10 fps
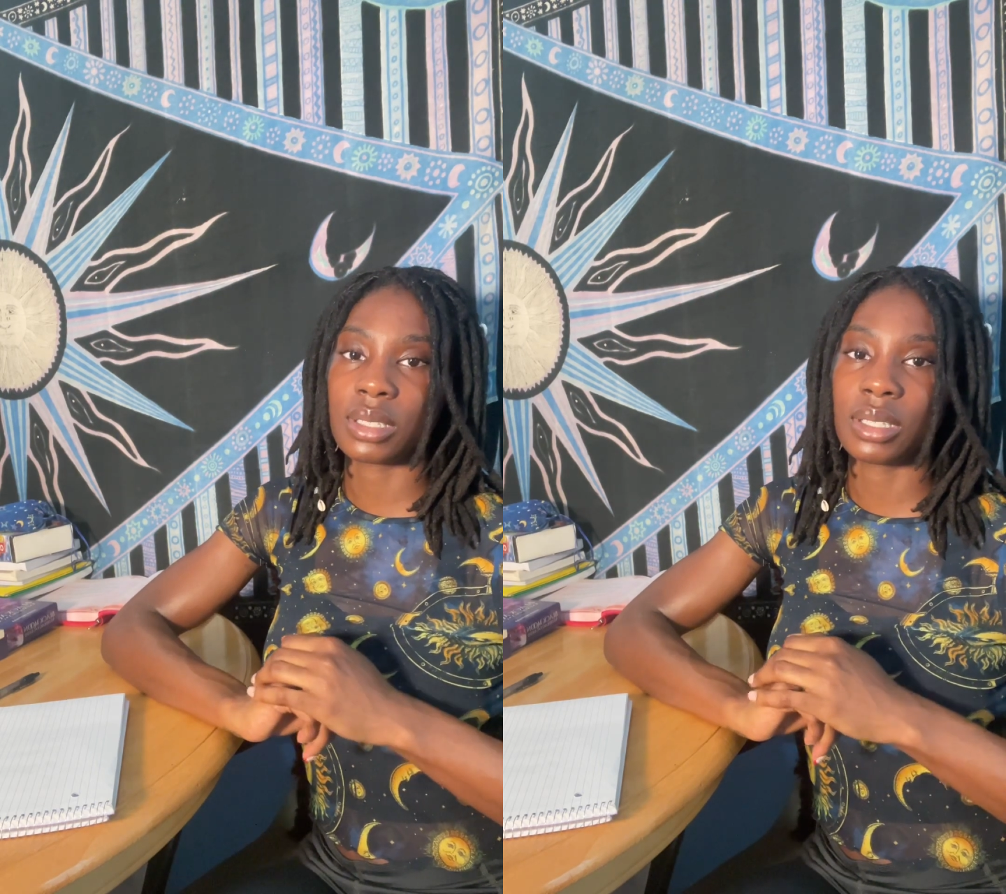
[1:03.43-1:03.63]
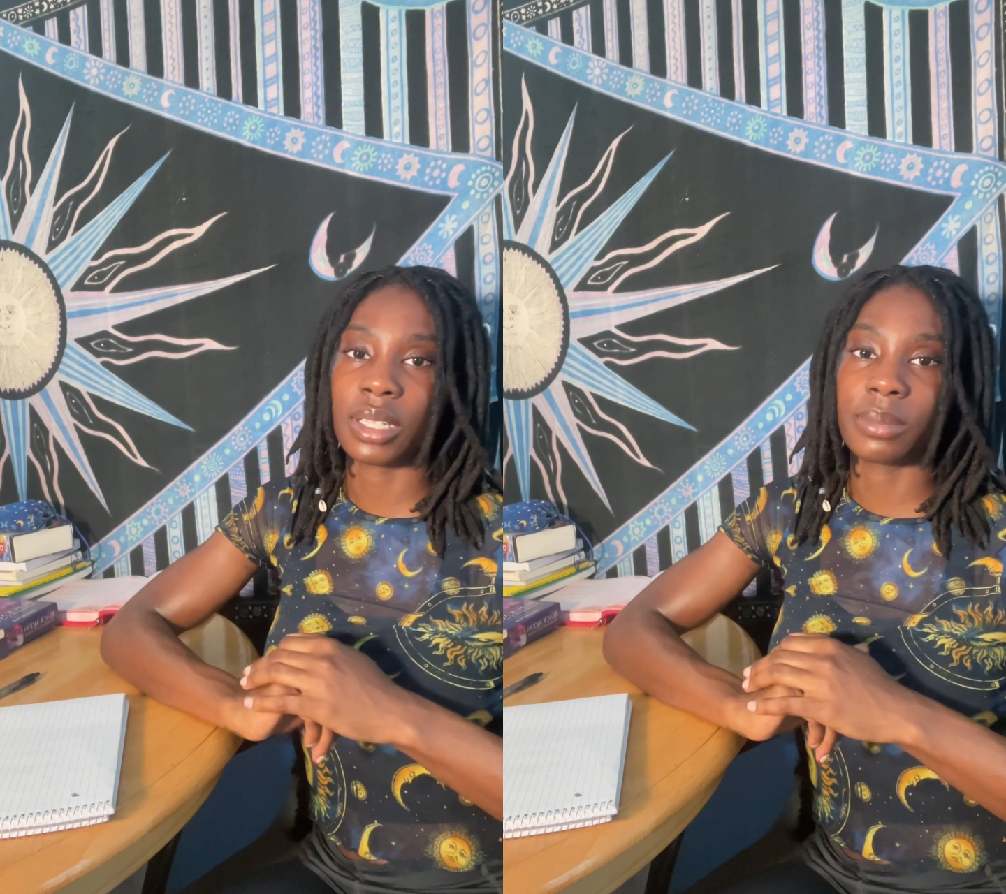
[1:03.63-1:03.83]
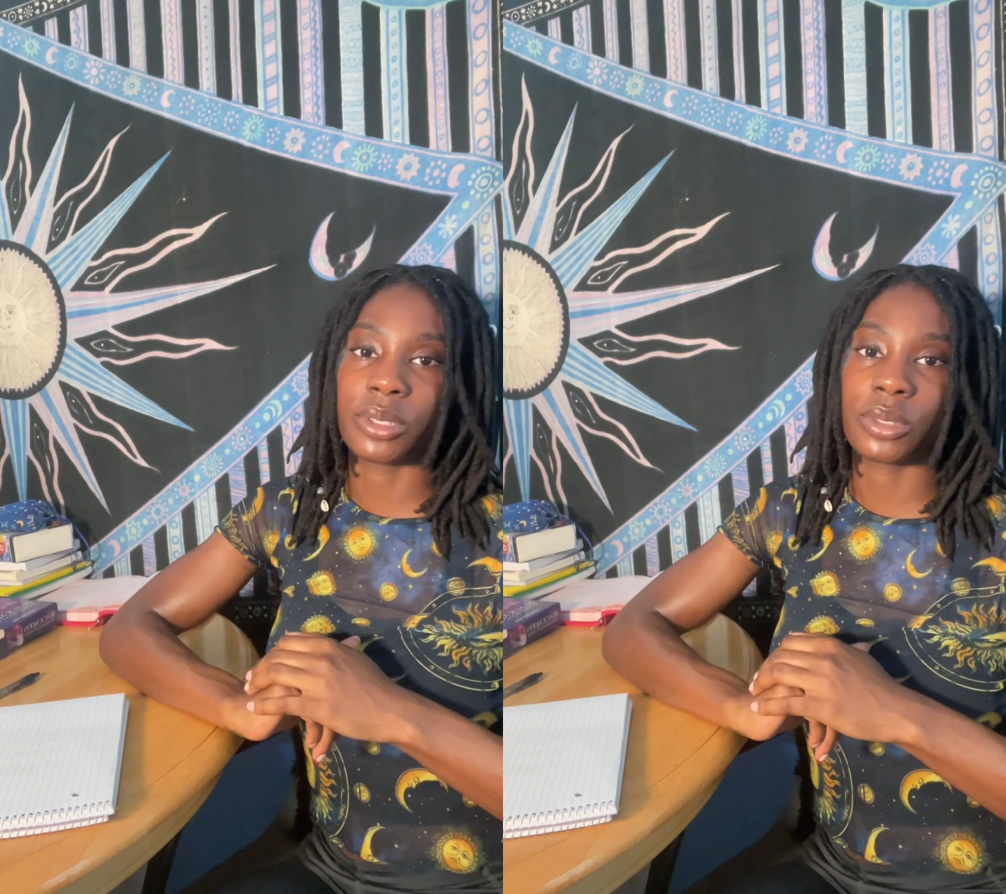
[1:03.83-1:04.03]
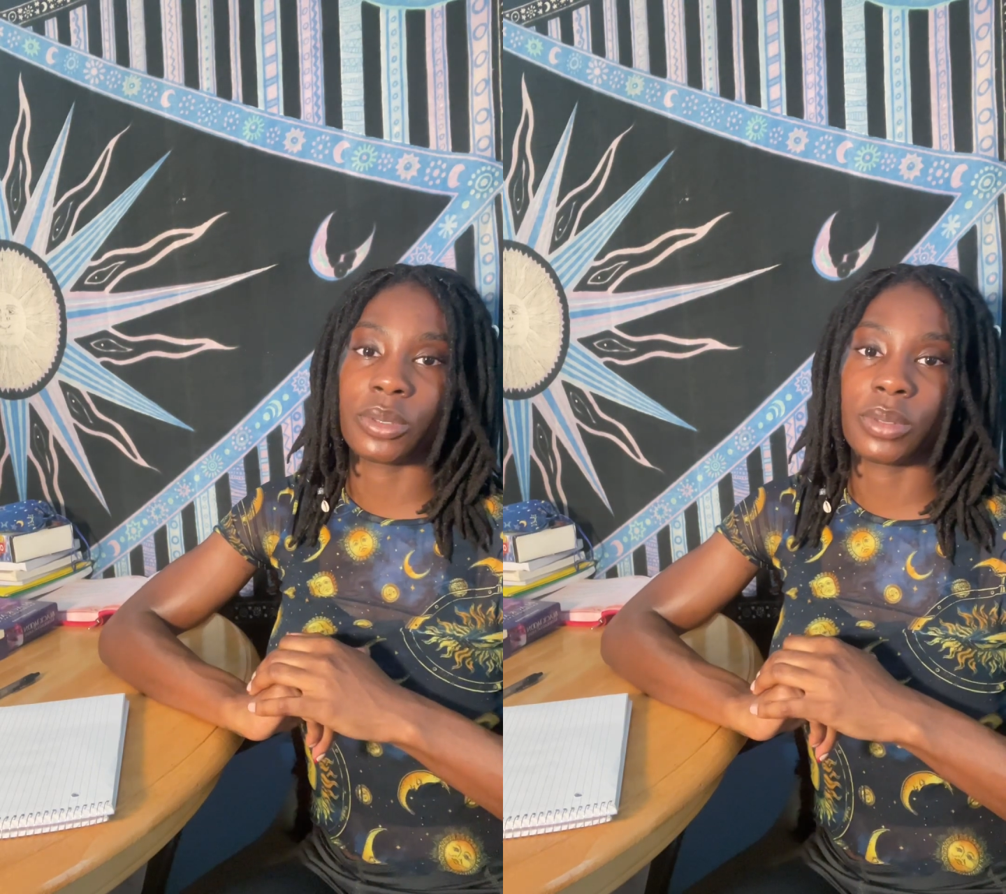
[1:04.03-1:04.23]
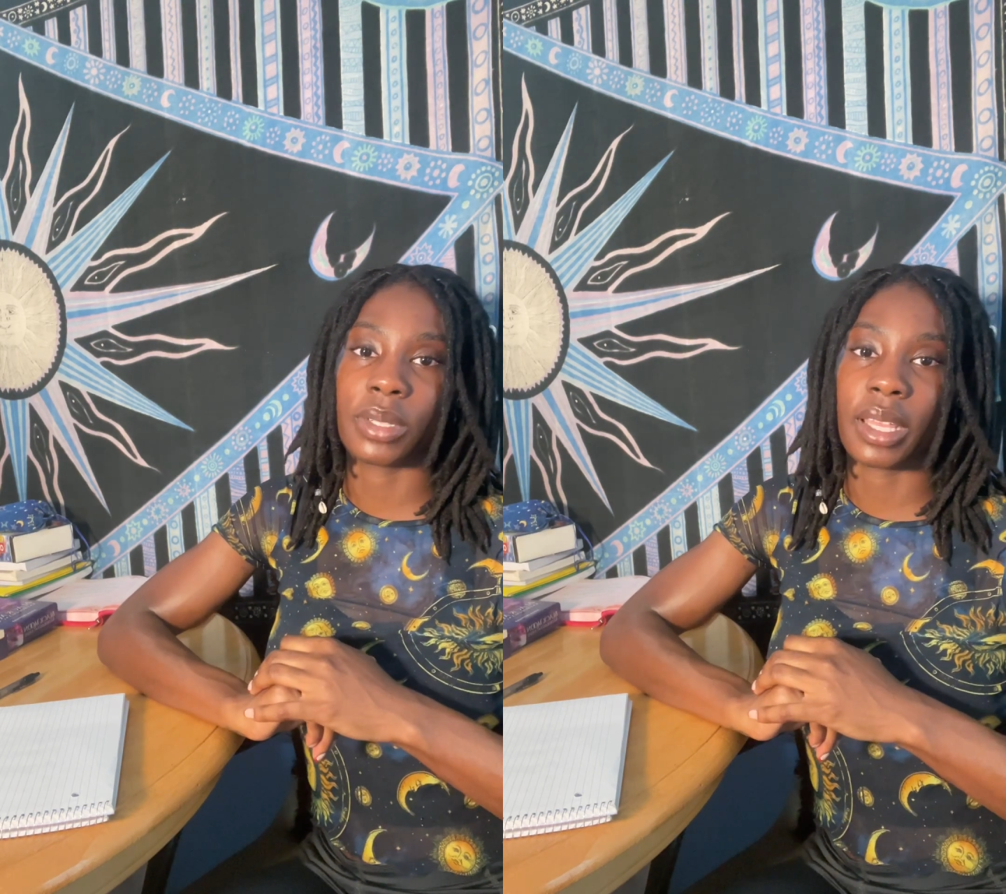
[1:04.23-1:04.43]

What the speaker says: Neptune,